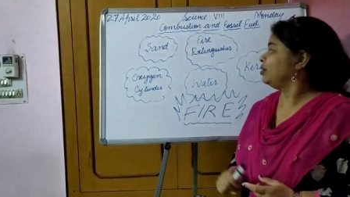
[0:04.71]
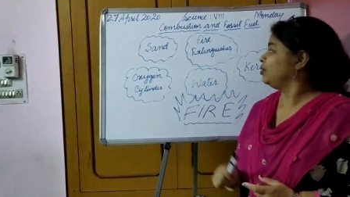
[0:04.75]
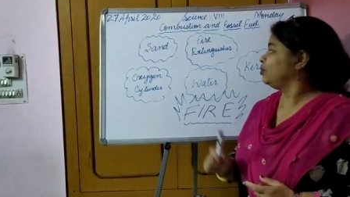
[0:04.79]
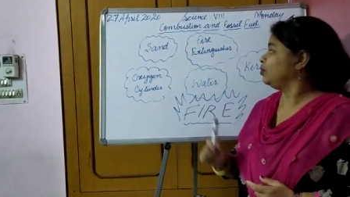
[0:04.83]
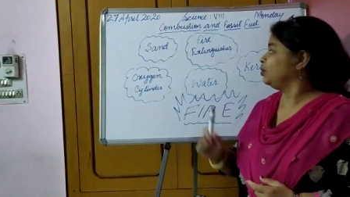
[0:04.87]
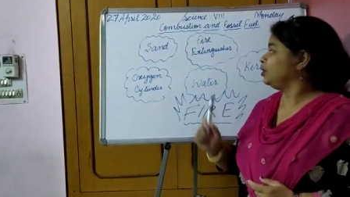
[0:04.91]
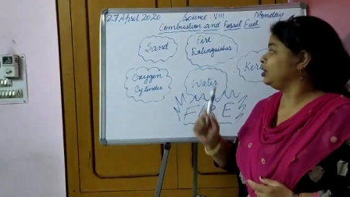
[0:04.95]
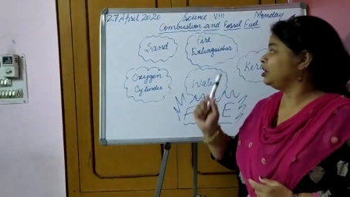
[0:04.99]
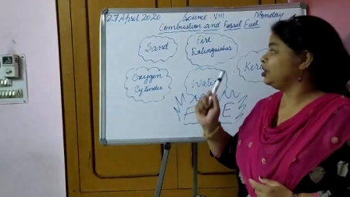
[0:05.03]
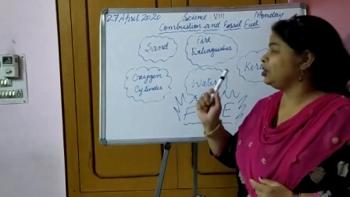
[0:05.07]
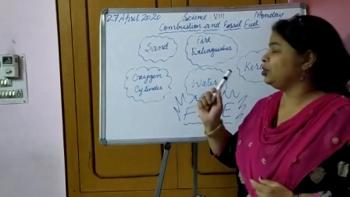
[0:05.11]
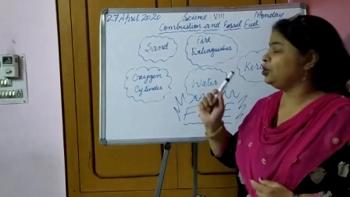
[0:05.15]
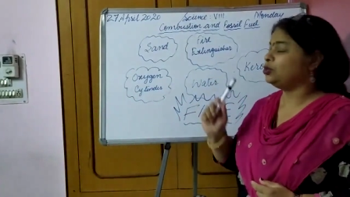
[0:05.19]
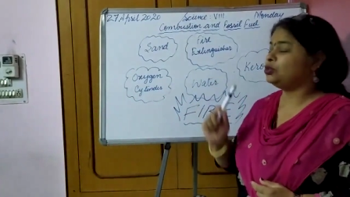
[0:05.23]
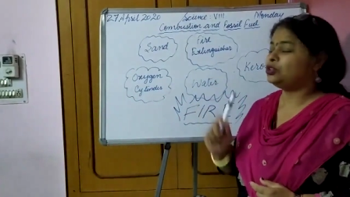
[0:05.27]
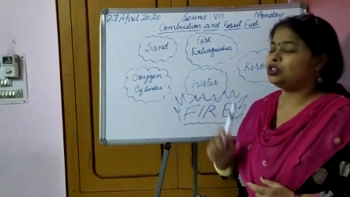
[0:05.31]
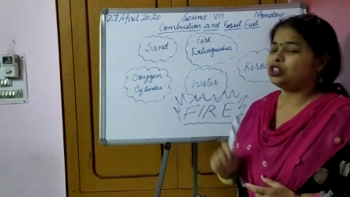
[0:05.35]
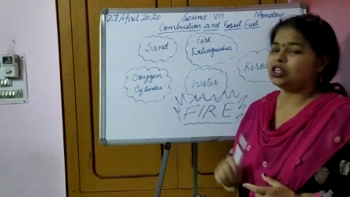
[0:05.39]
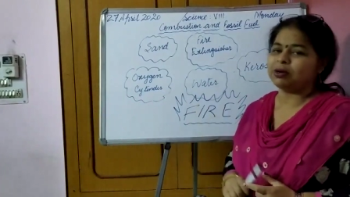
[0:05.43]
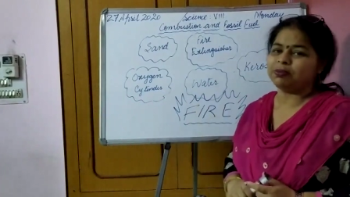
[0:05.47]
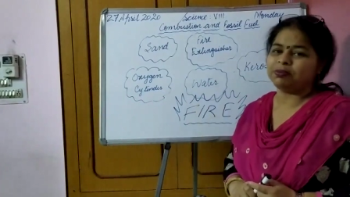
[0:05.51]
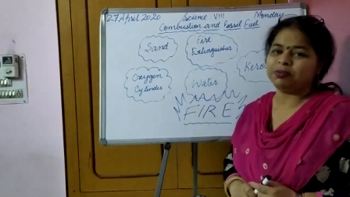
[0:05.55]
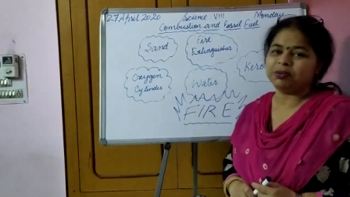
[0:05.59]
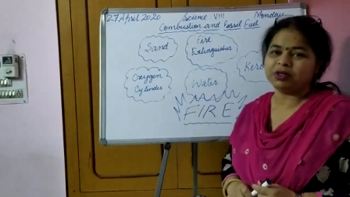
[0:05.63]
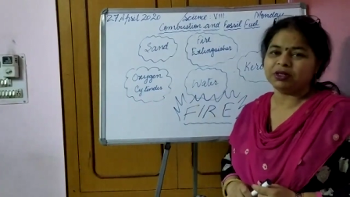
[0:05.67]
with a new
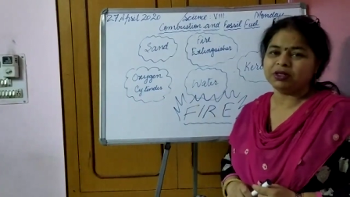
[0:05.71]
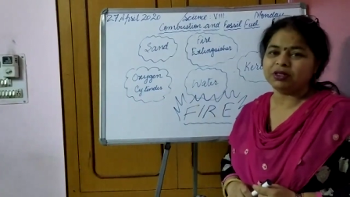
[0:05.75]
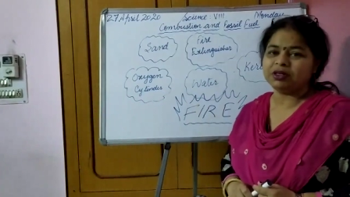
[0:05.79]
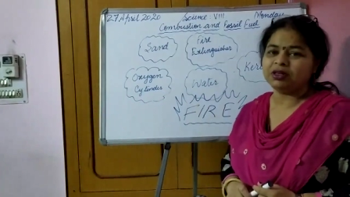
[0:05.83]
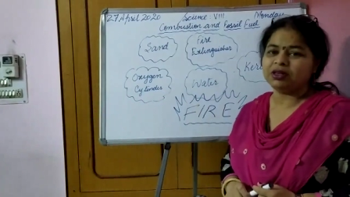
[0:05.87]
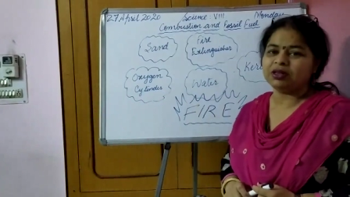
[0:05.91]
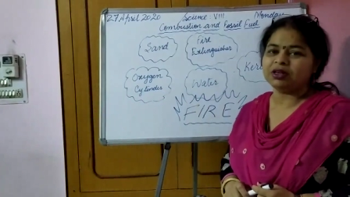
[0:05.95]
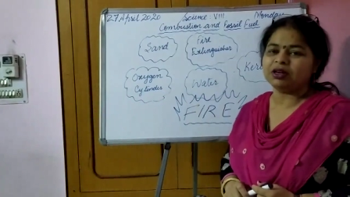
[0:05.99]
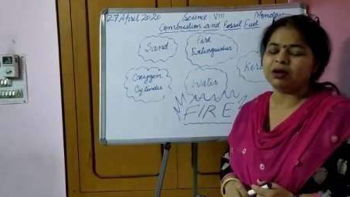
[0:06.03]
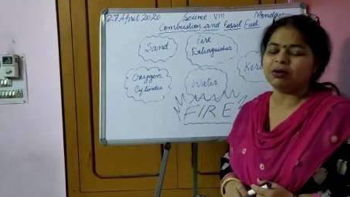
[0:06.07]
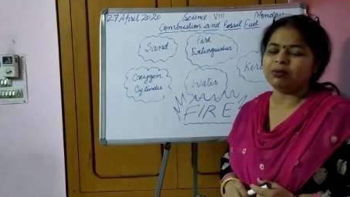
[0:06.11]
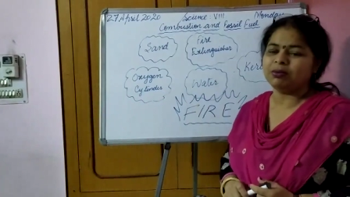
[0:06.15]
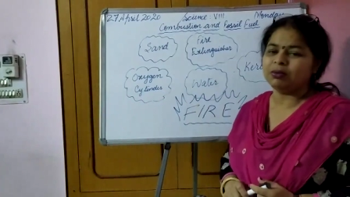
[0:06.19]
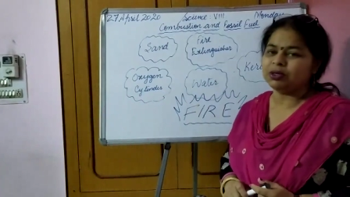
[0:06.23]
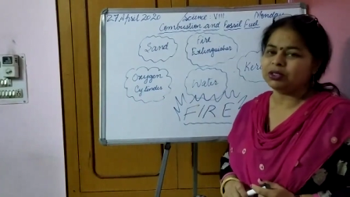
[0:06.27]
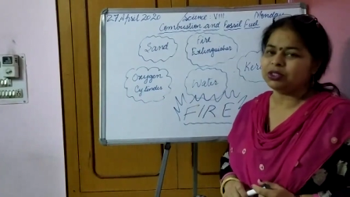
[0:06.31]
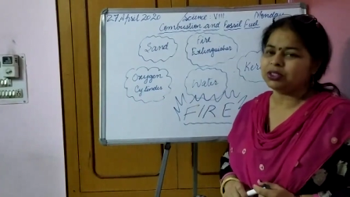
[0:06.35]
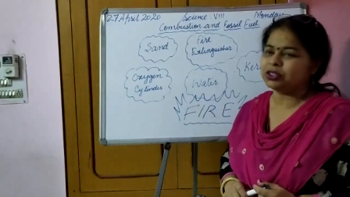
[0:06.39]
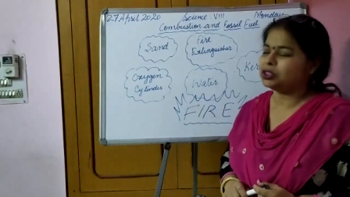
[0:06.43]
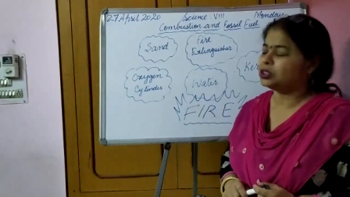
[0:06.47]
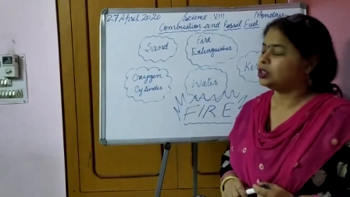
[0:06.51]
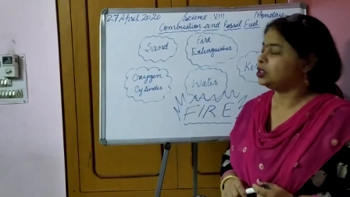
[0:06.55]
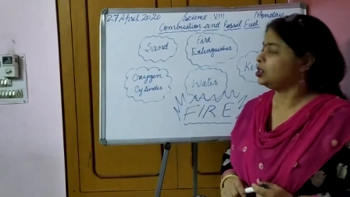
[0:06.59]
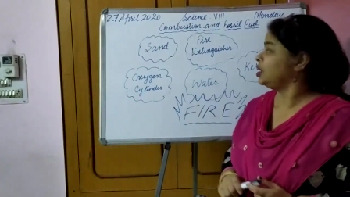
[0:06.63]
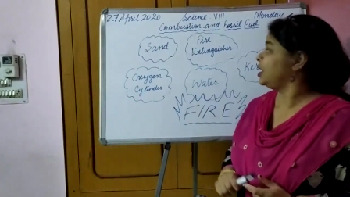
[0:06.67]
chapter,
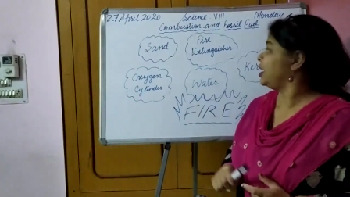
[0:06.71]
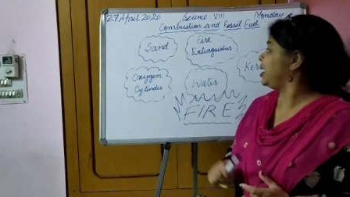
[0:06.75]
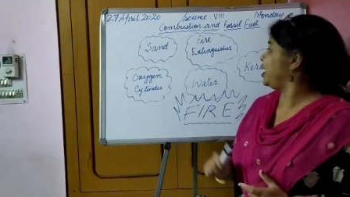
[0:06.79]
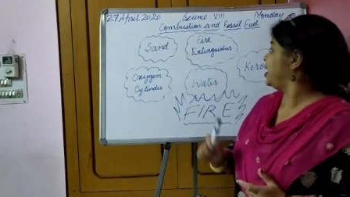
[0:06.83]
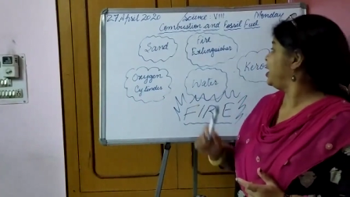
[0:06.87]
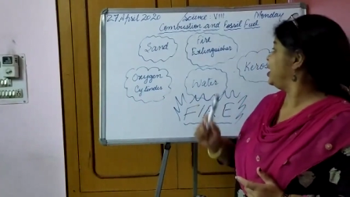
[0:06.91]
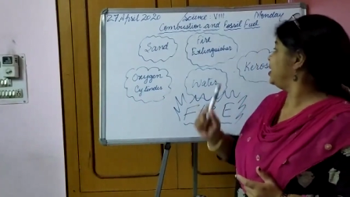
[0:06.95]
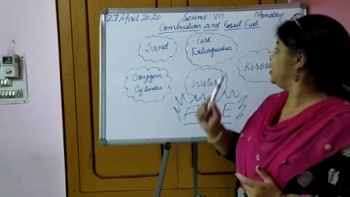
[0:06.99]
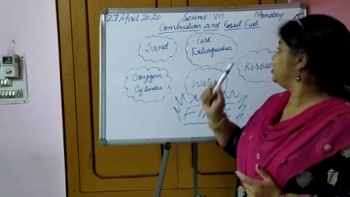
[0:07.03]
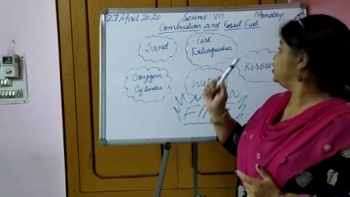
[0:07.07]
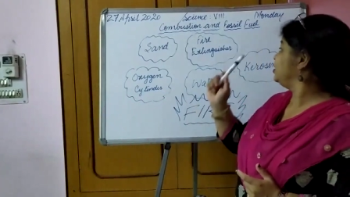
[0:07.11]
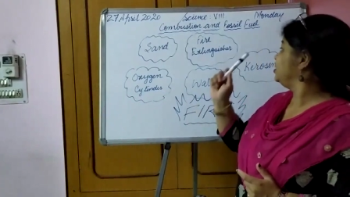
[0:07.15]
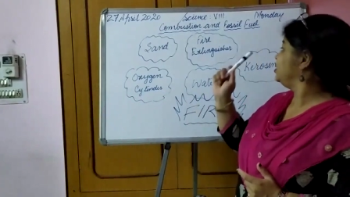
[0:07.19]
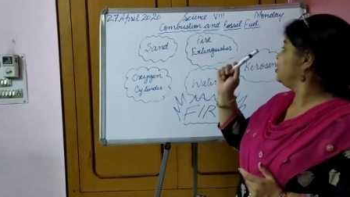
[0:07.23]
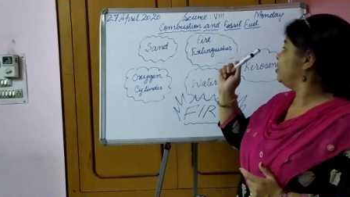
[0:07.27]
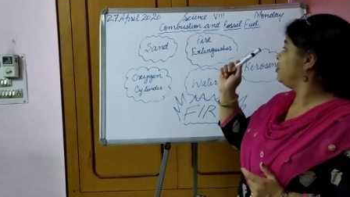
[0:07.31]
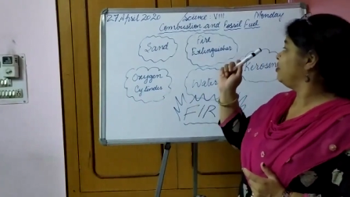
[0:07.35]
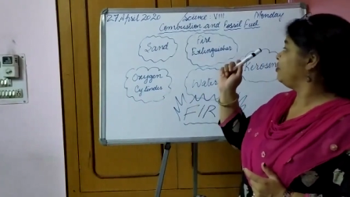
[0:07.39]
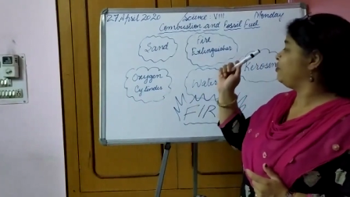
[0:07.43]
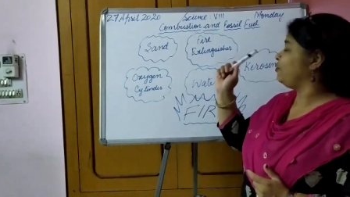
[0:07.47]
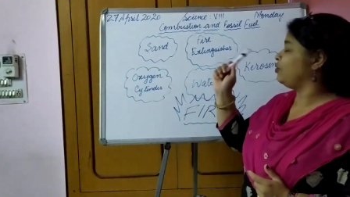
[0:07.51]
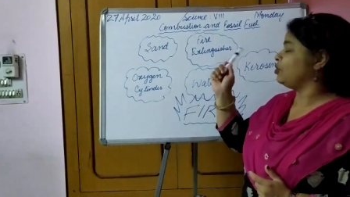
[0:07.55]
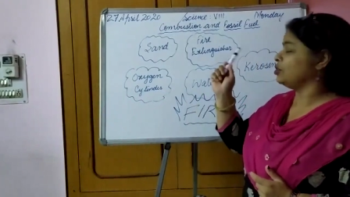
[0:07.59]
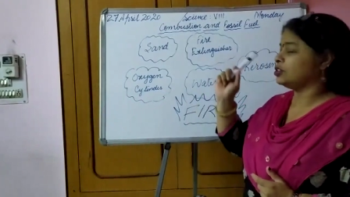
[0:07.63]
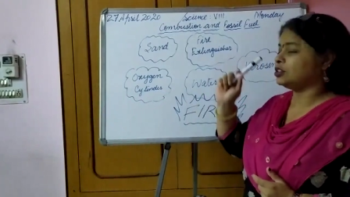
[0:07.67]
combustion and
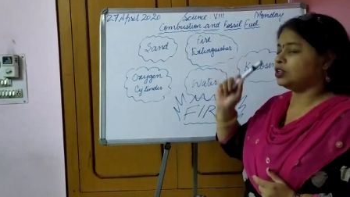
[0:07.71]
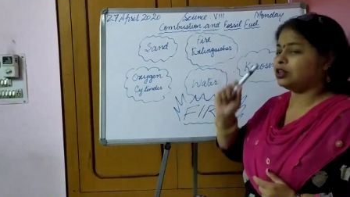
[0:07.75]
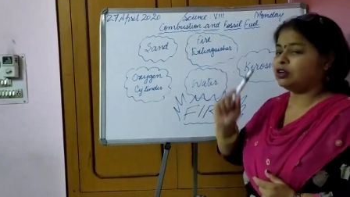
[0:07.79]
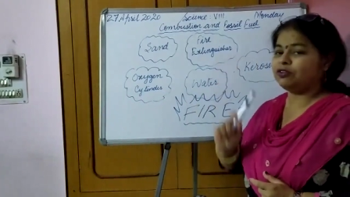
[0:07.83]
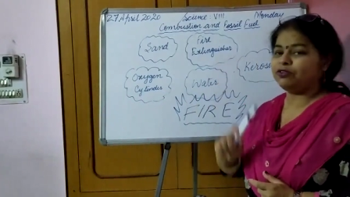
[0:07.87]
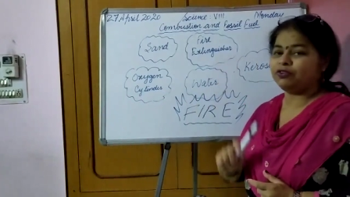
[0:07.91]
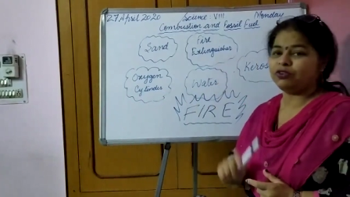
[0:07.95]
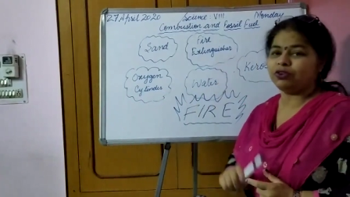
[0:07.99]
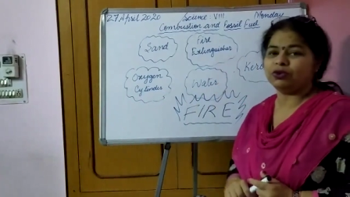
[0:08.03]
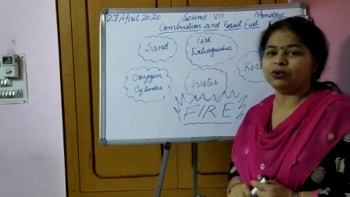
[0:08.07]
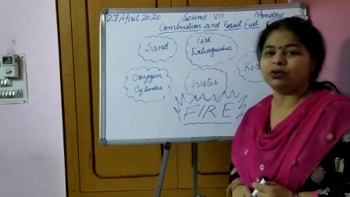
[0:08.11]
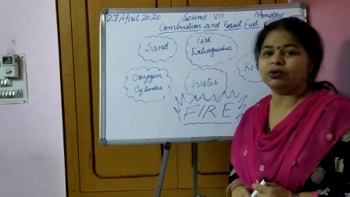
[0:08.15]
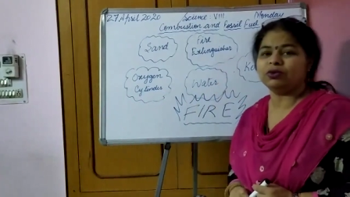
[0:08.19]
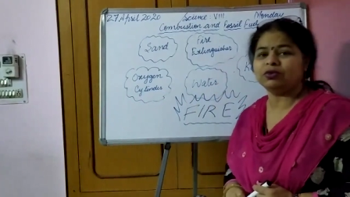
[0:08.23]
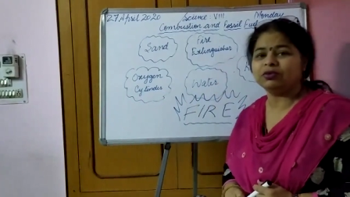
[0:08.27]
fossil fuel.